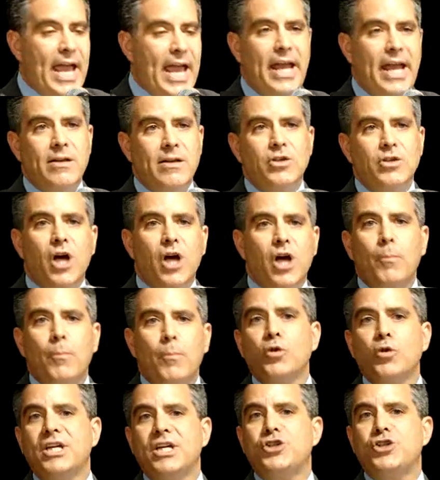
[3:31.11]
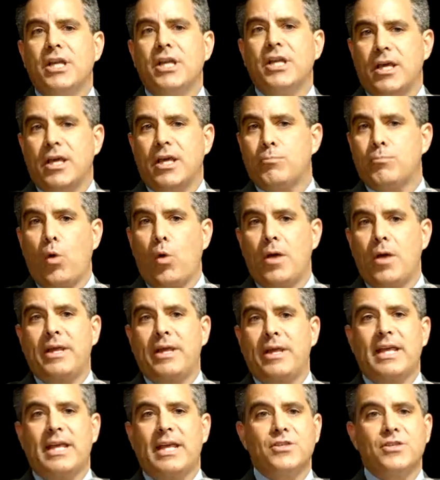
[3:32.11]
and double-digit
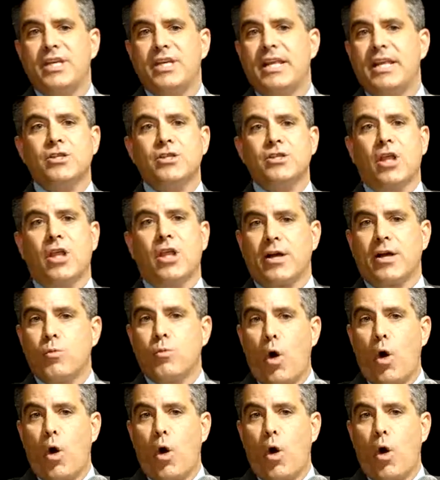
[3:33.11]
employment in cities like